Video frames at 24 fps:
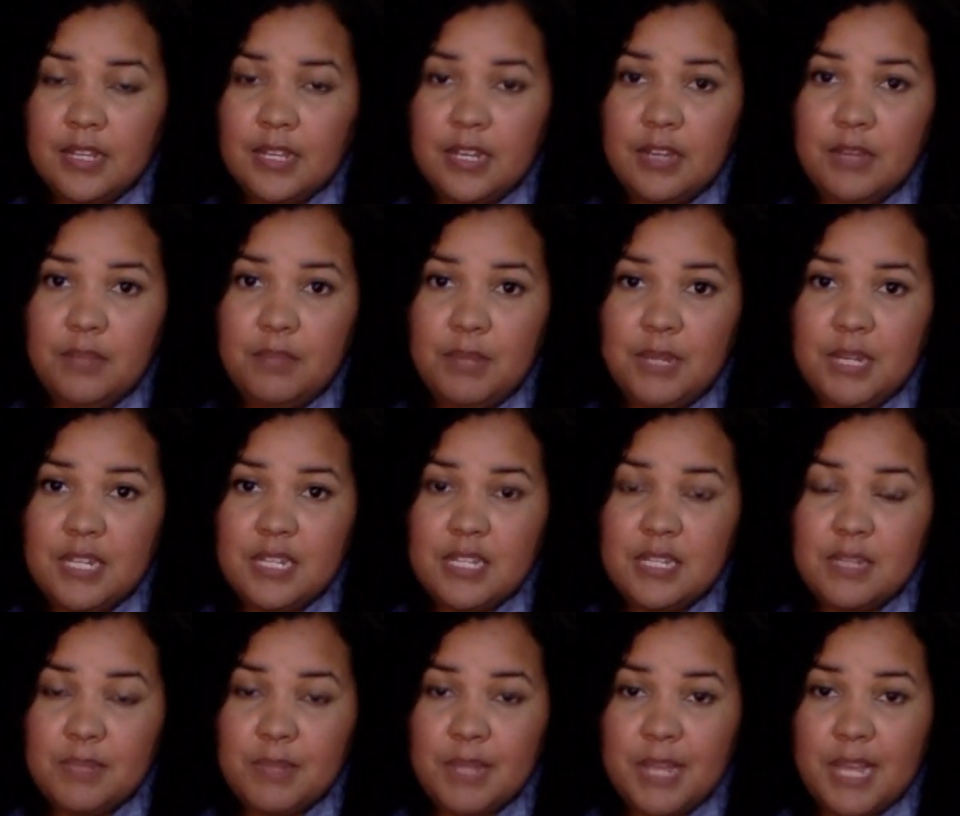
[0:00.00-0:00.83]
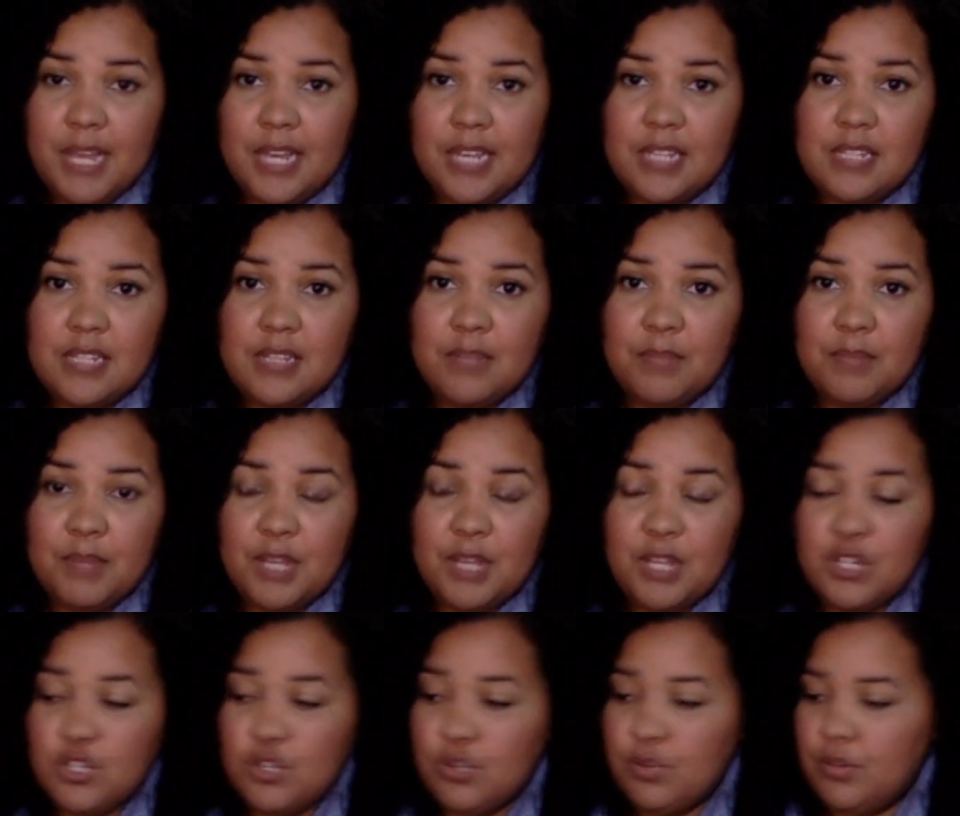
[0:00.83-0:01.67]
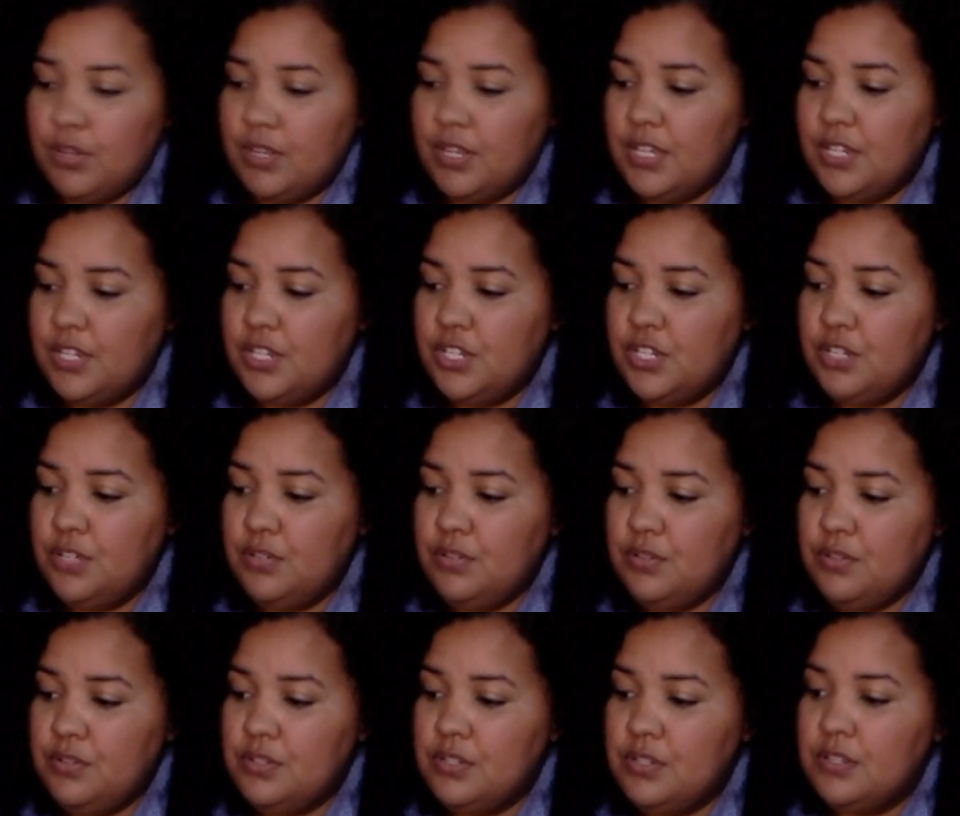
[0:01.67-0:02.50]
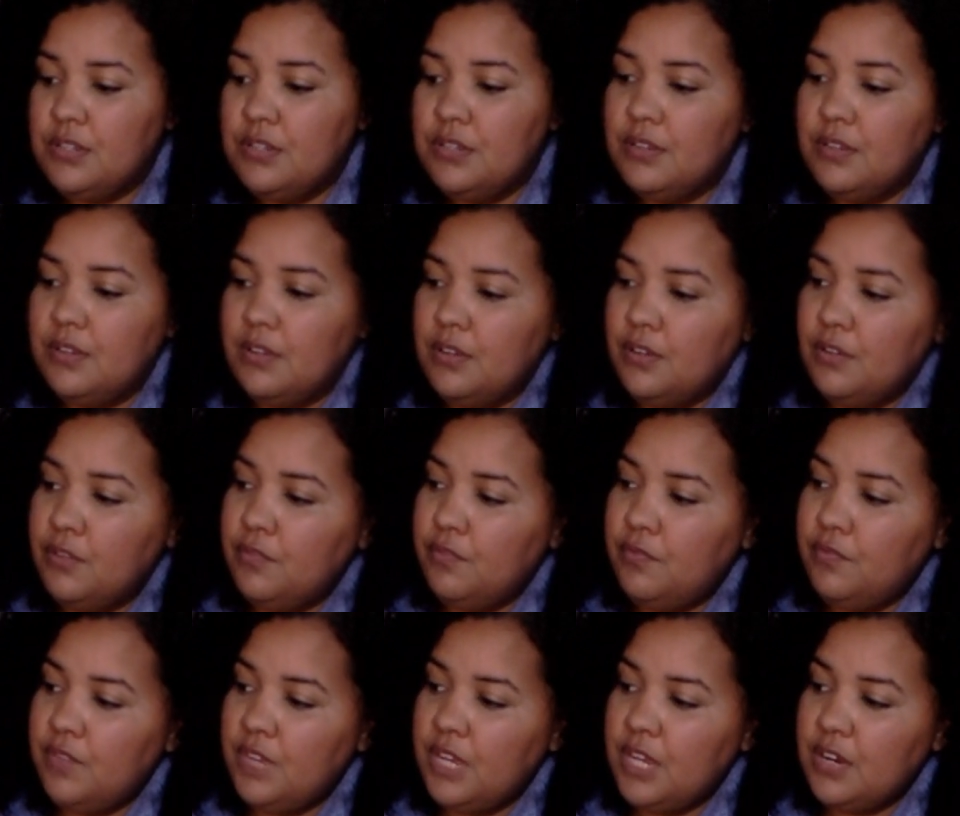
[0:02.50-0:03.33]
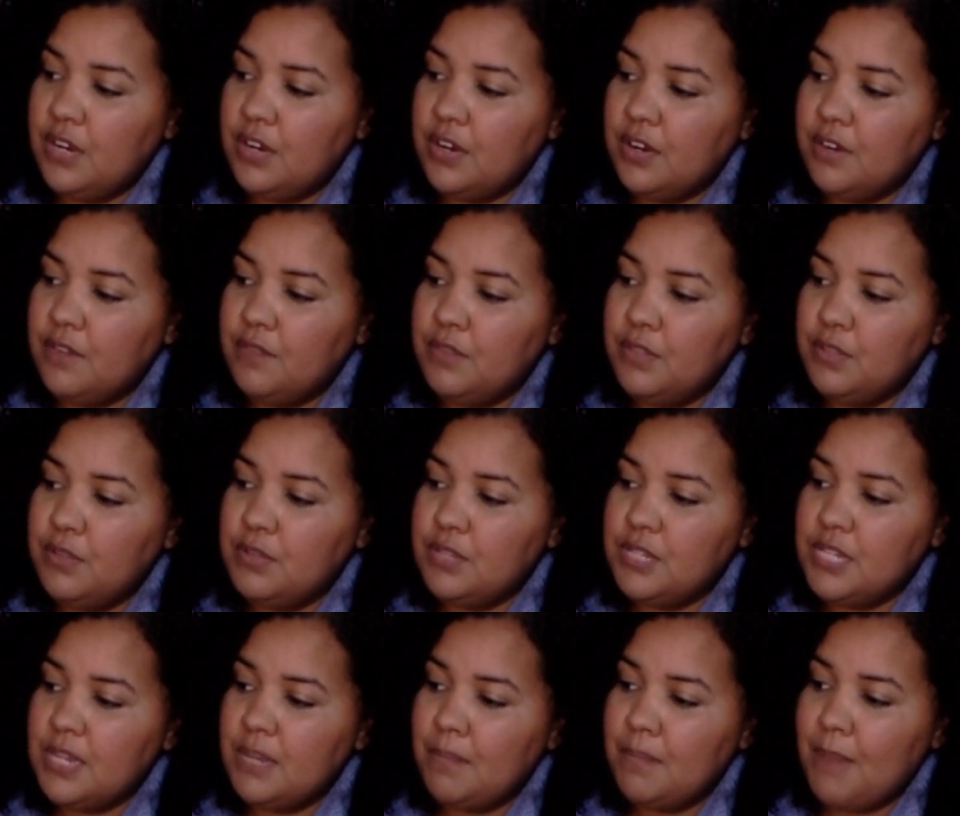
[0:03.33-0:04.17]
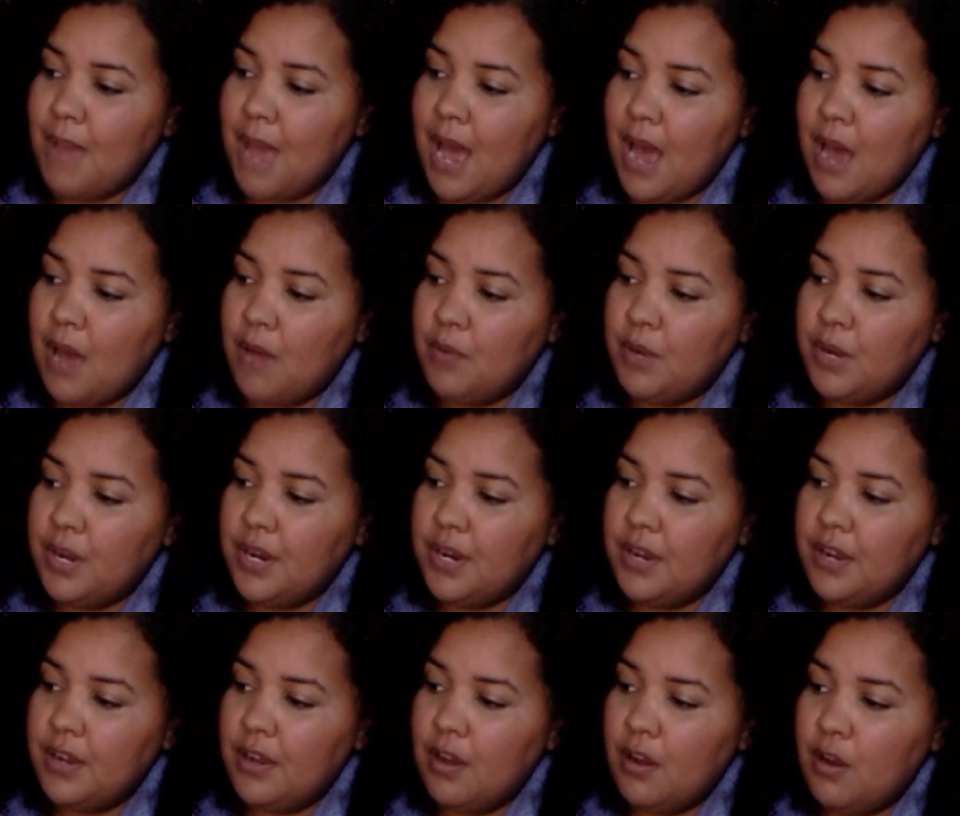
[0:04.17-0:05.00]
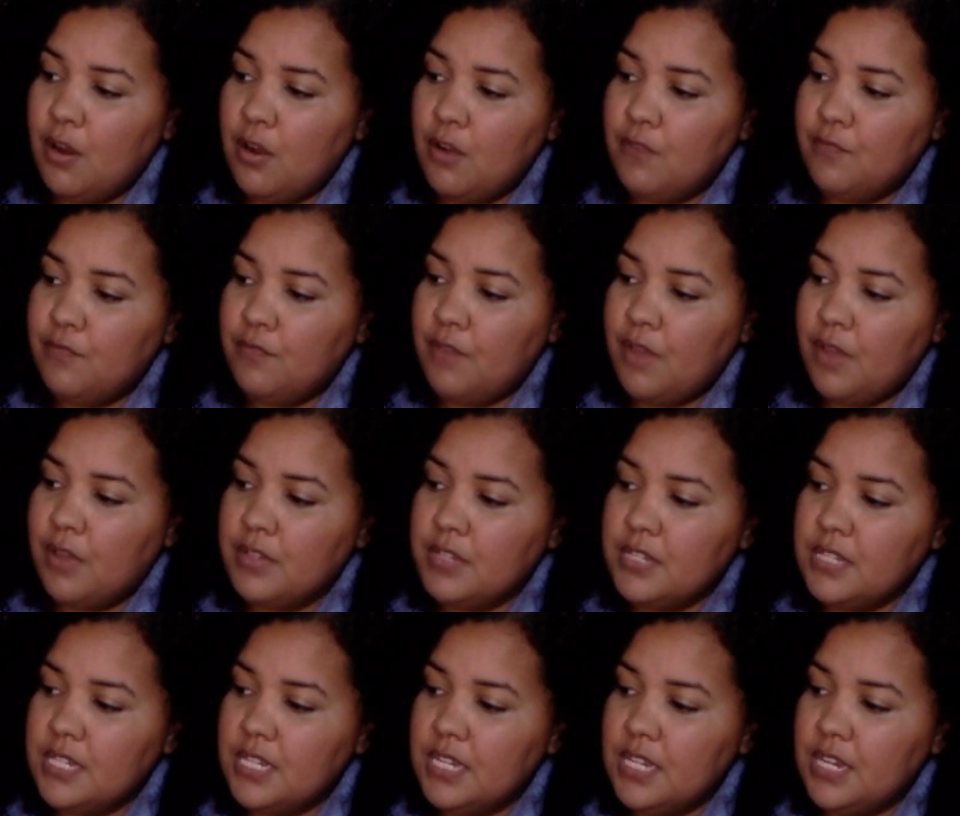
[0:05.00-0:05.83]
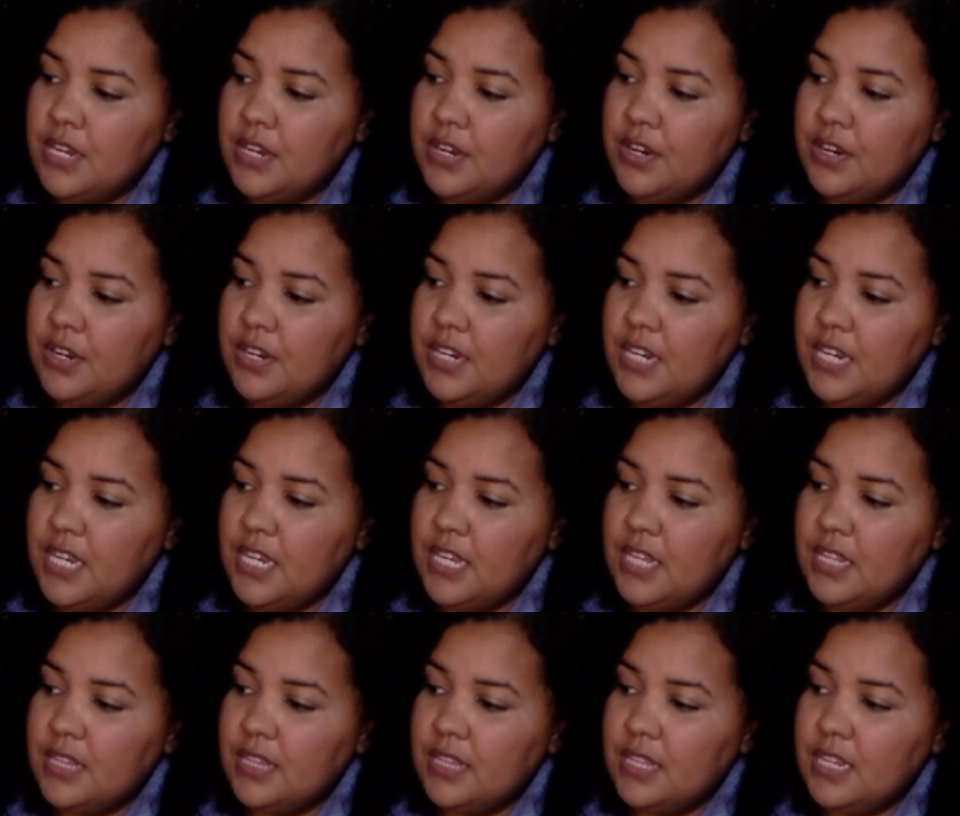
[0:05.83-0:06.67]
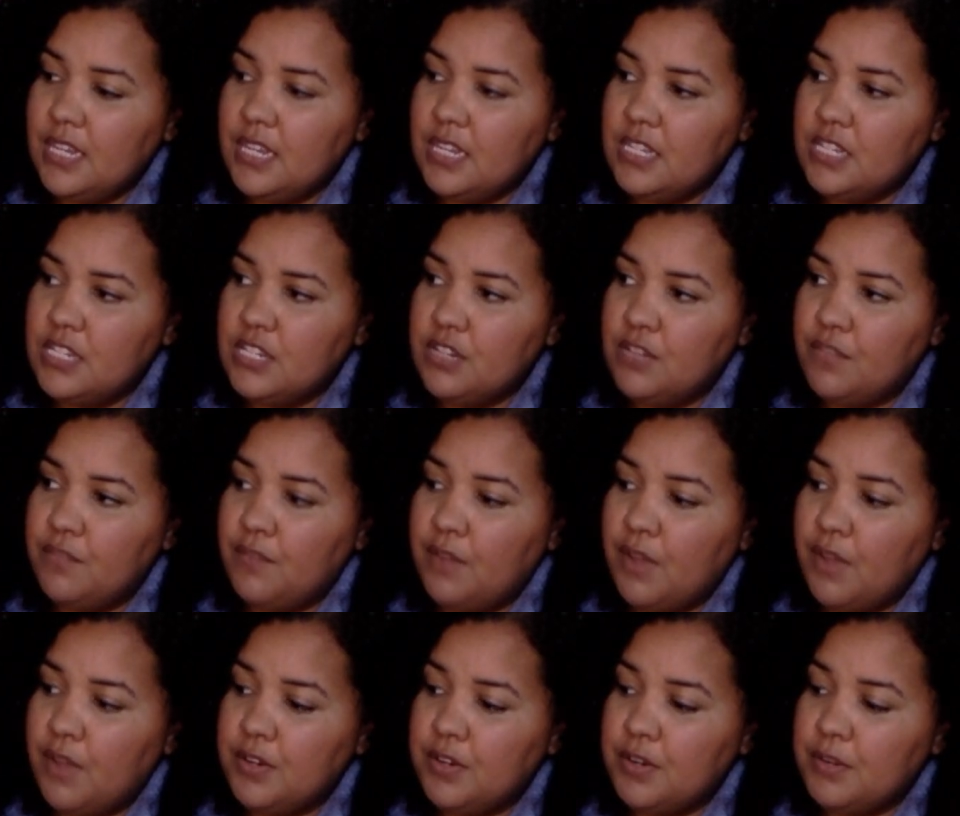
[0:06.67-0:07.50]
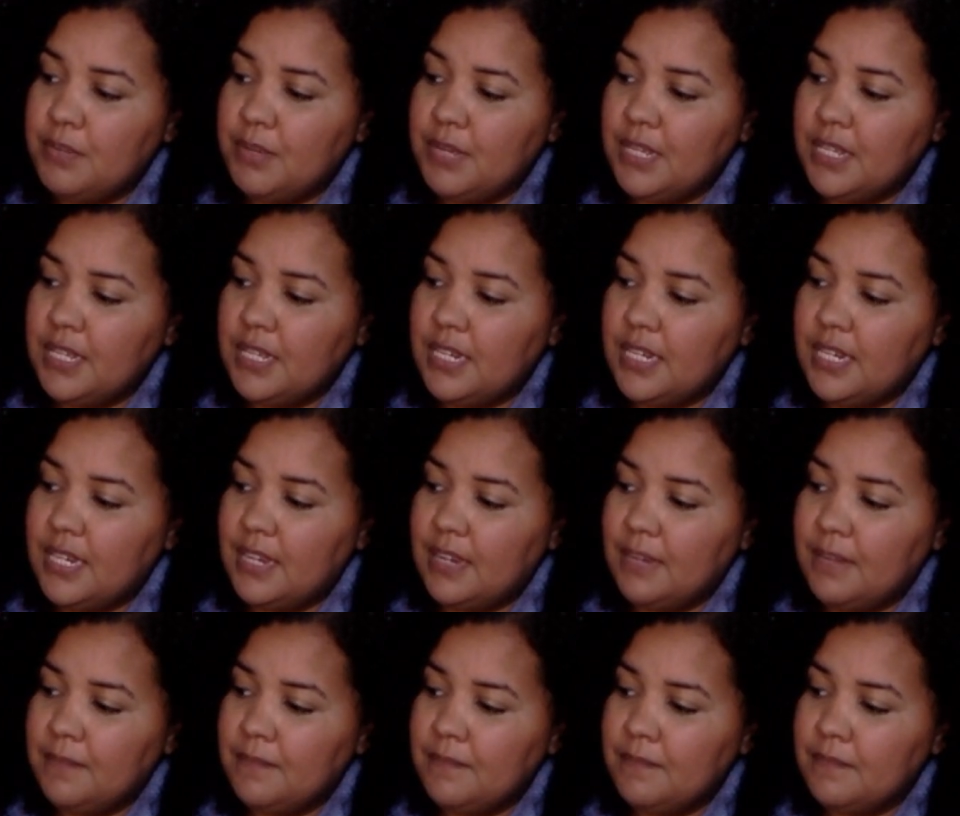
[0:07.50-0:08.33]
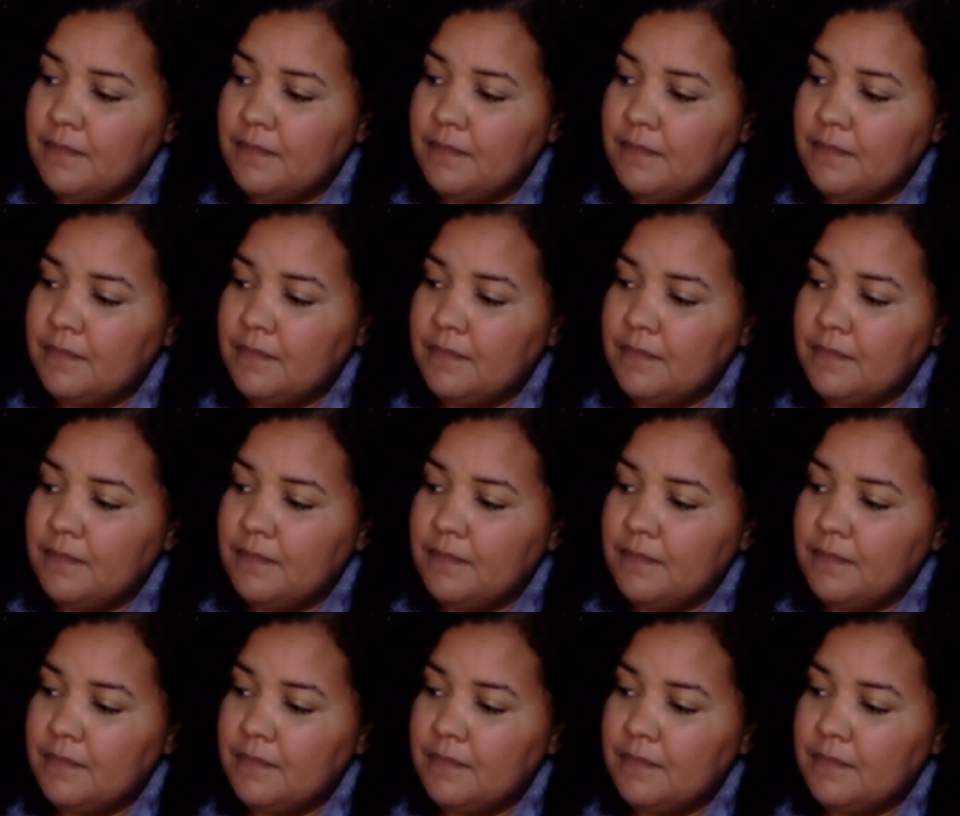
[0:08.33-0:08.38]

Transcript: displaying some control issues. Fear of losing power or false security leads to vulnerability.